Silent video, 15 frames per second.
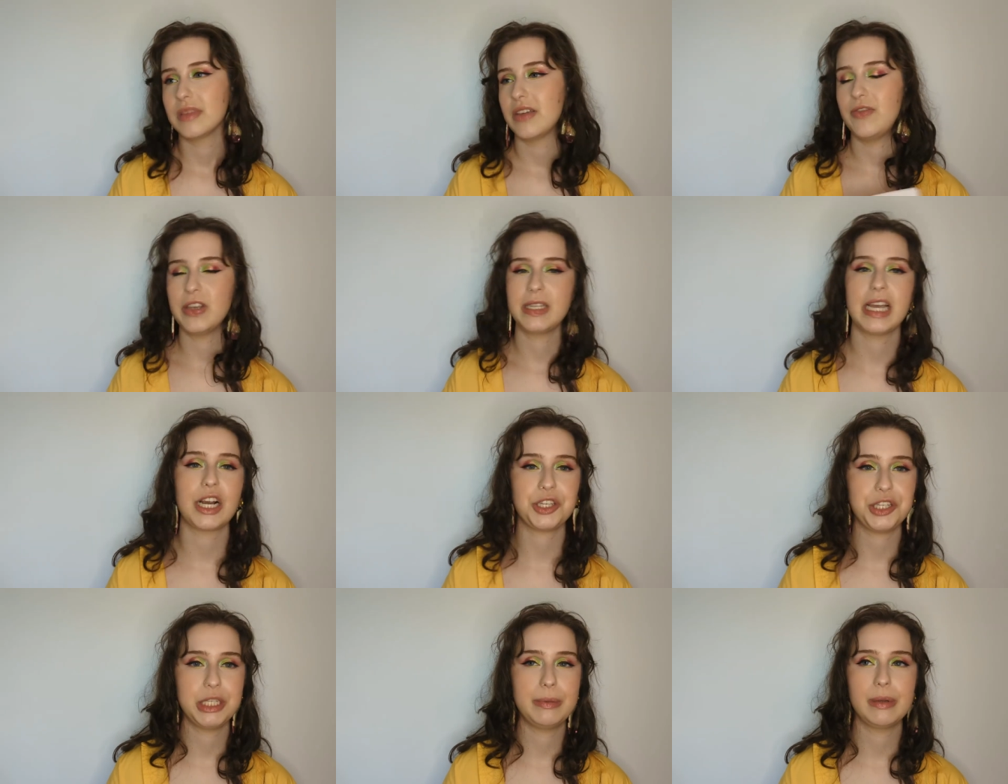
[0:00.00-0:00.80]
If this
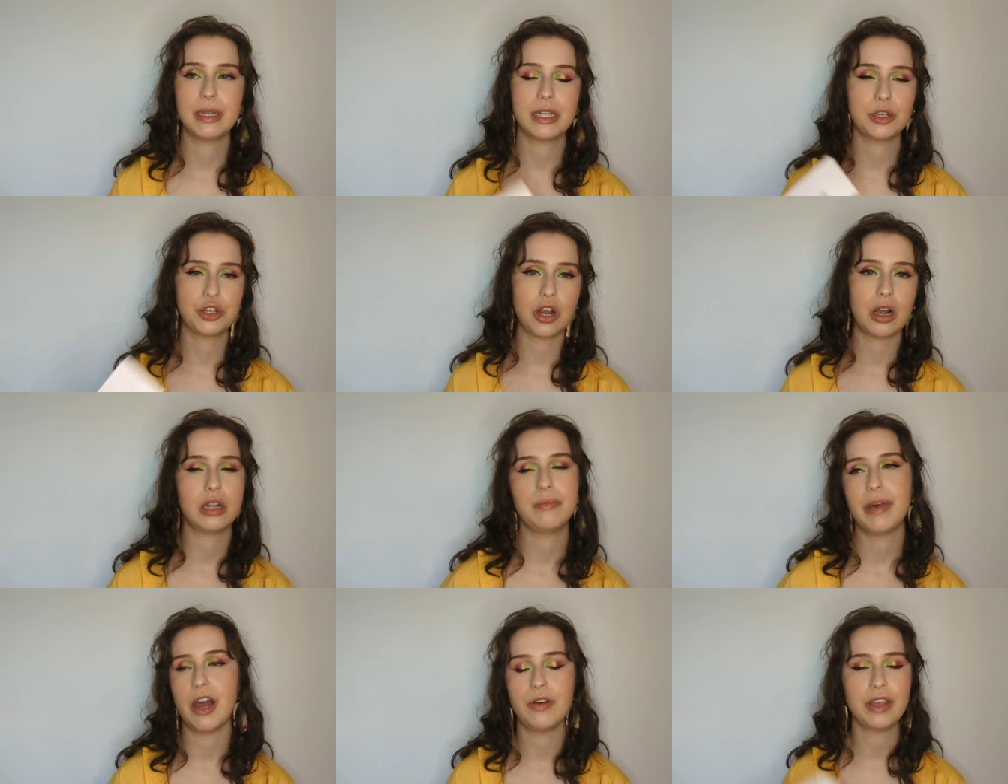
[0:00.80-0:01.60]
actually smells like a
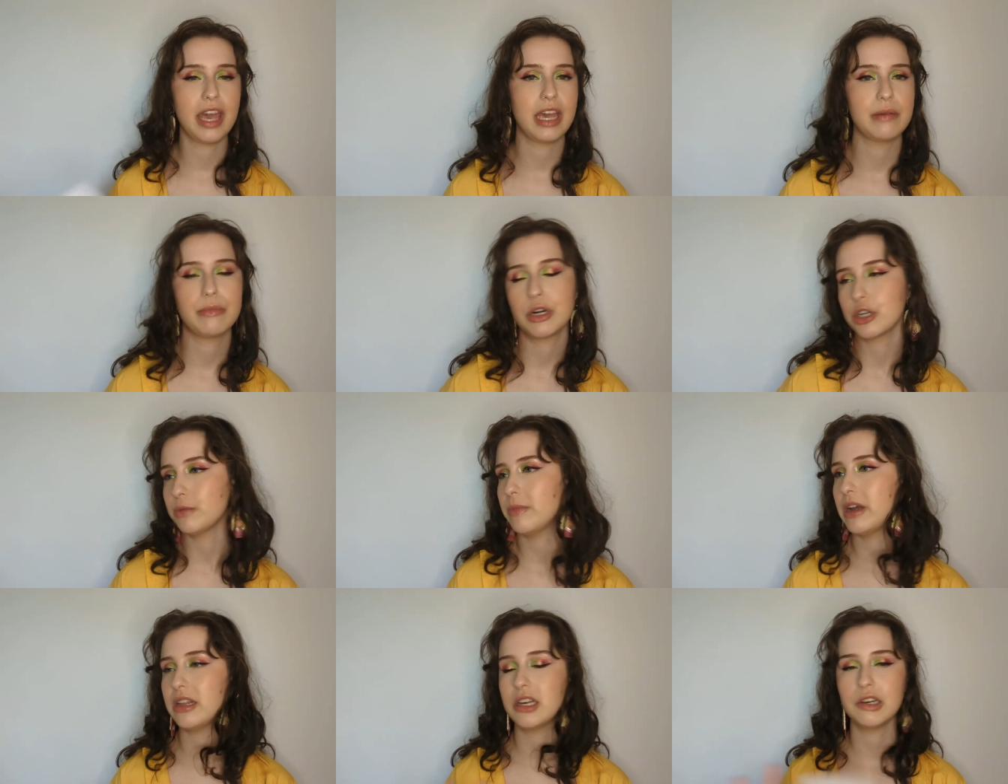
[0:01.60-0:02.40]
chocolate pound cake and
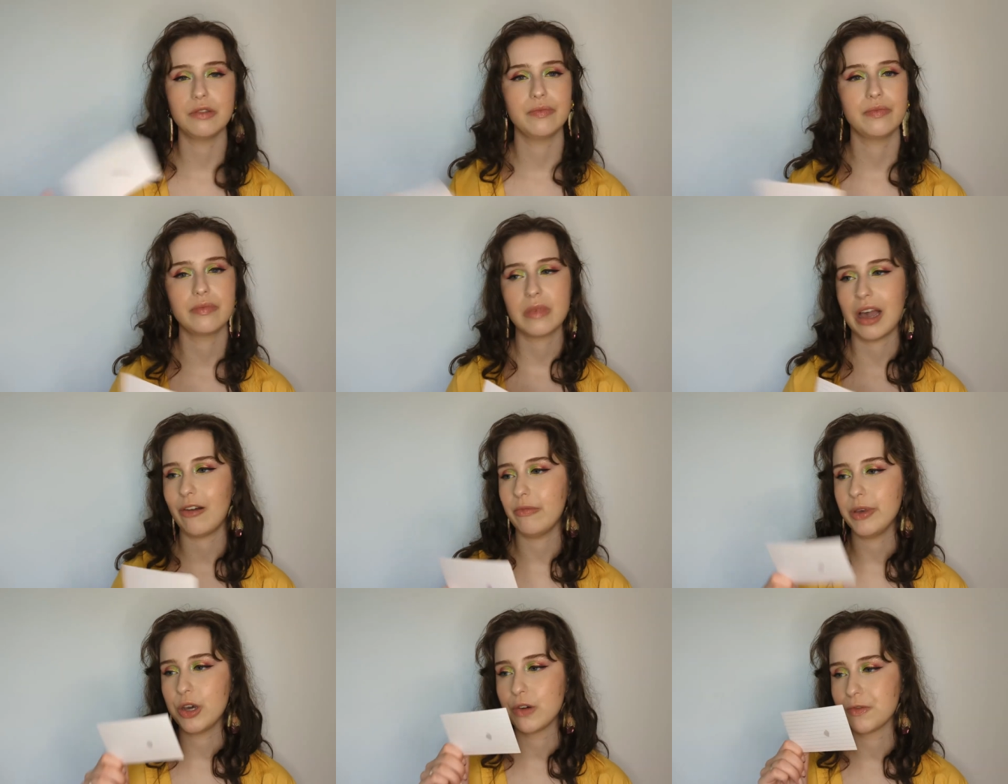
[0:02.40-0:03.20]
marshmallow, I
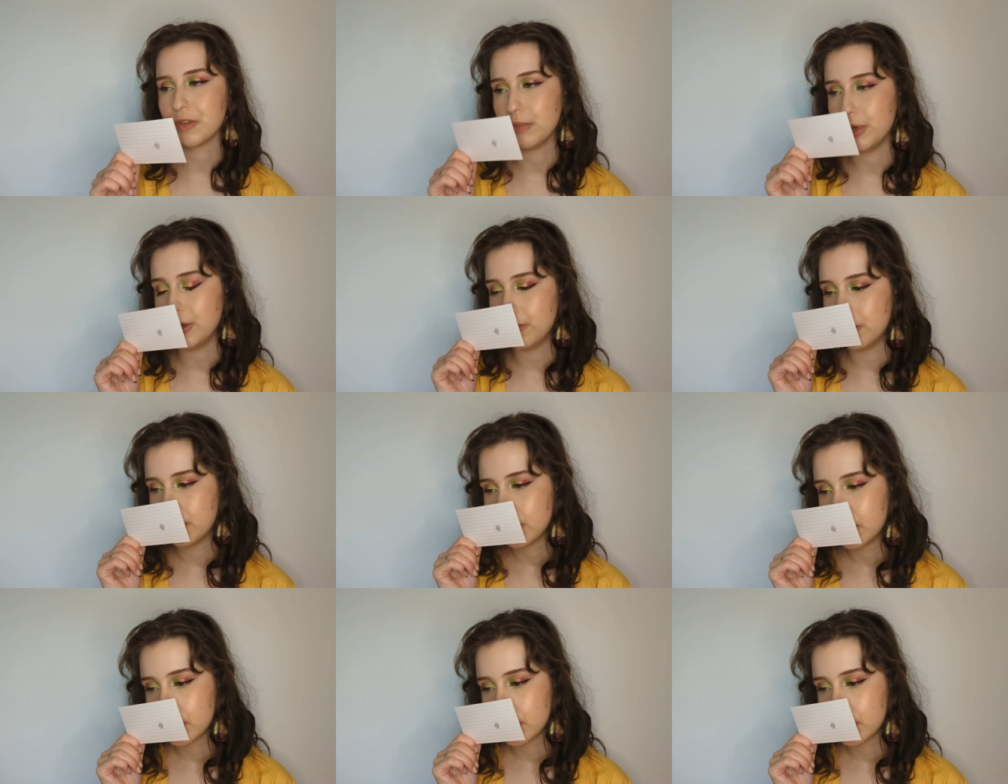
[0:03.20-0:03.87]
will be over the moon.